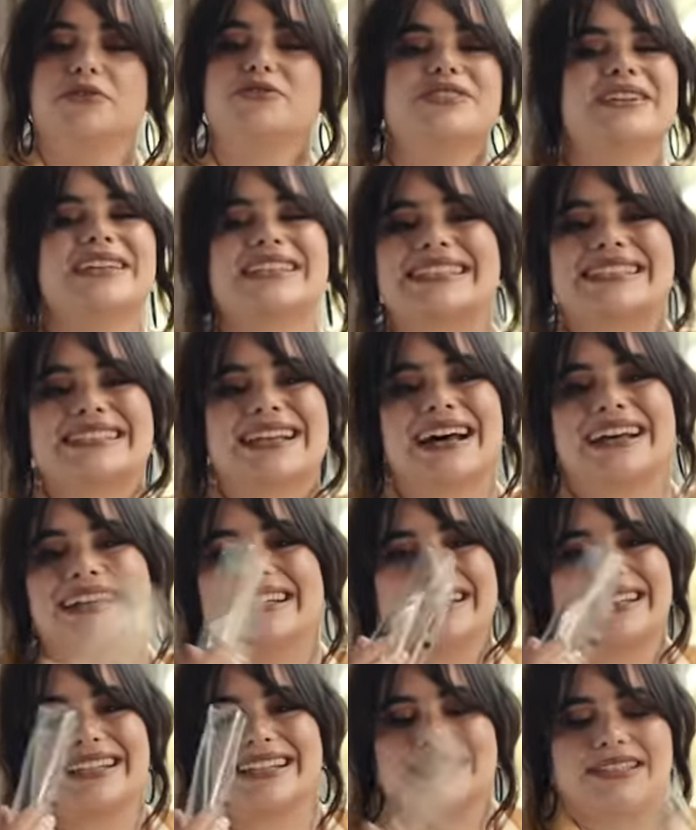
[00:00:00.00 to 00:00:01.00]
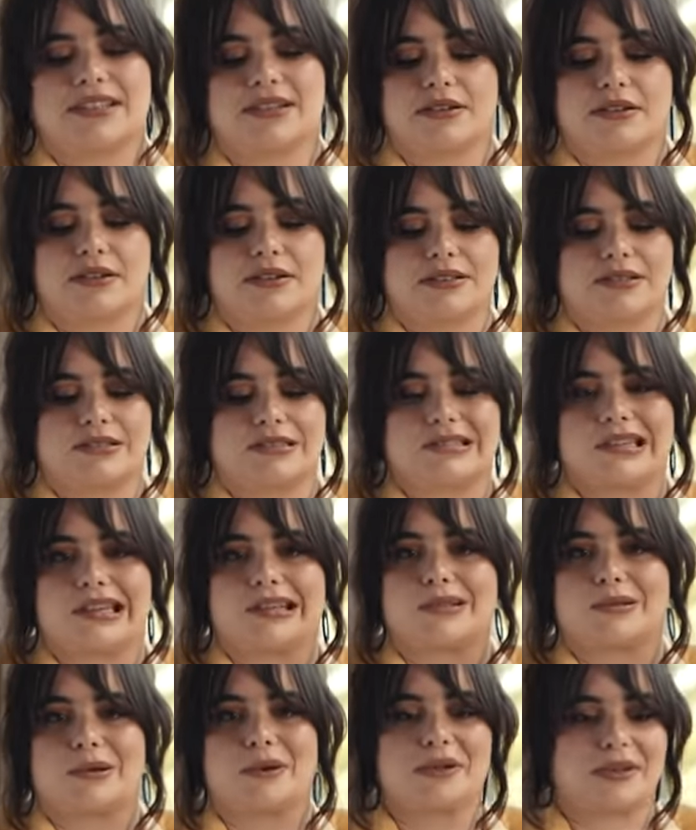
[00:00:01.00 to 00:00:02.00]
Usually it's not in this either. It's just
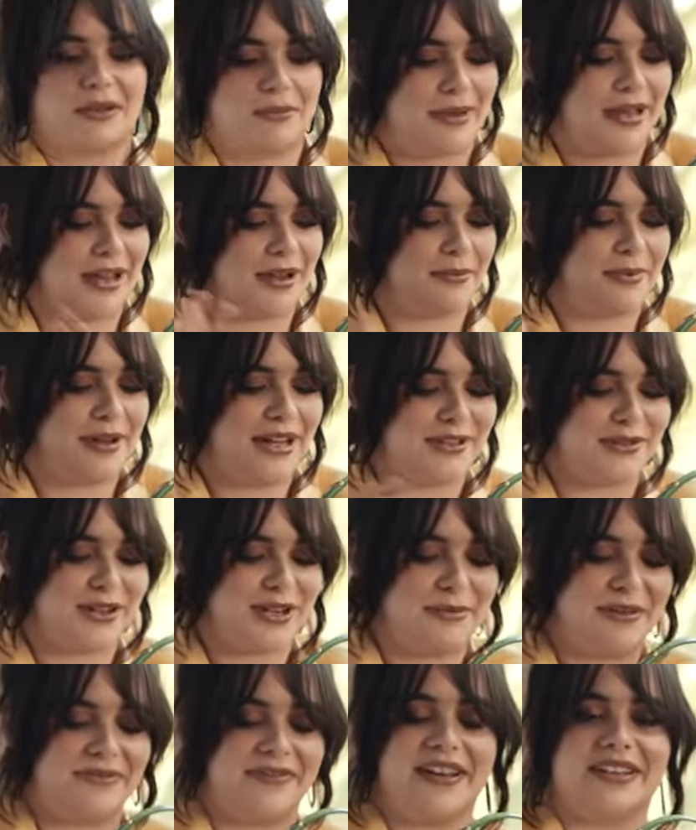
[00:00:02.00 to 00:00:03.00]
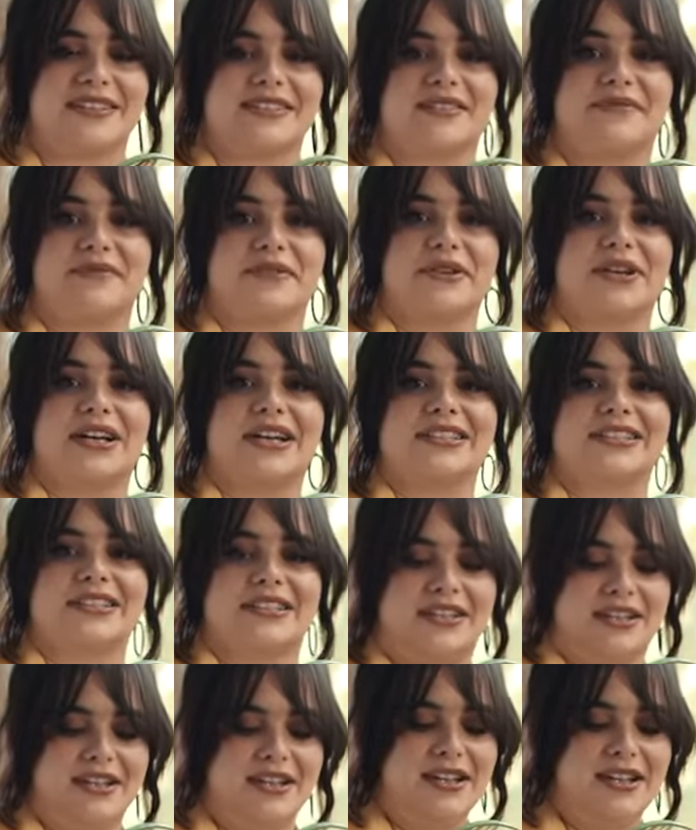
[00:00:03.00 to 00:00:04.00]
like thrown in the bag, but I try to be fancy for you guys.